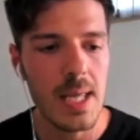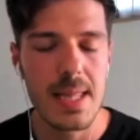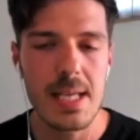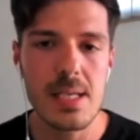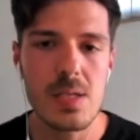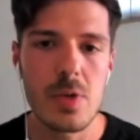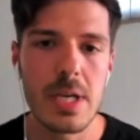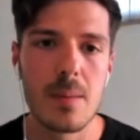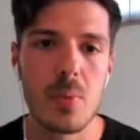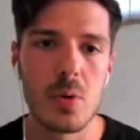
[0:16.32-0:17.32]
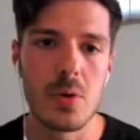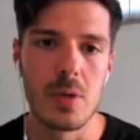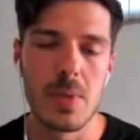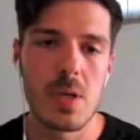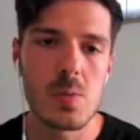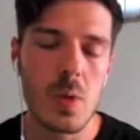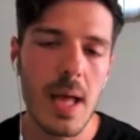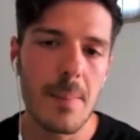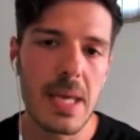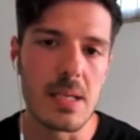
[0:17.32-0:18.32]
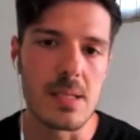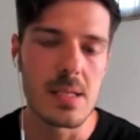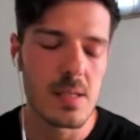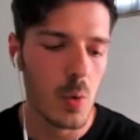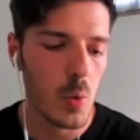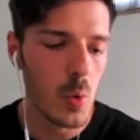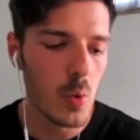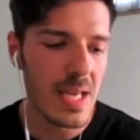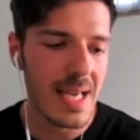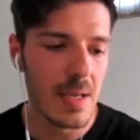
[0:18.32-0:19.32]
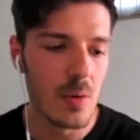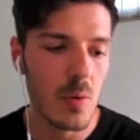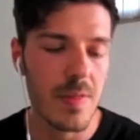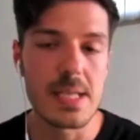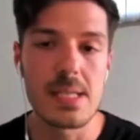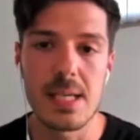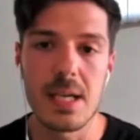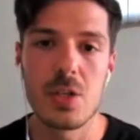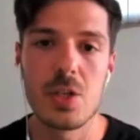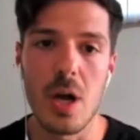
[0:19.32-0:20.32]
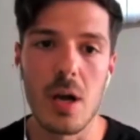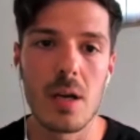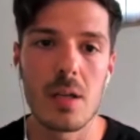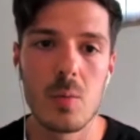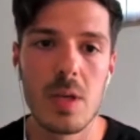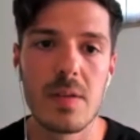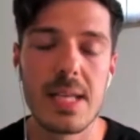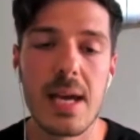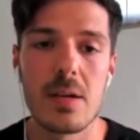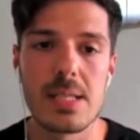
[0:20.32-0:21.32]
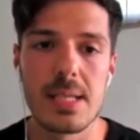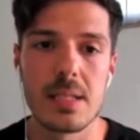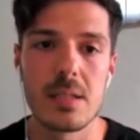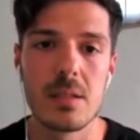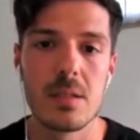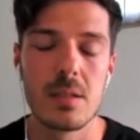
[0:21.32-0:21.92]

This is really important because what that means is all the inauthentic junk that we've inherited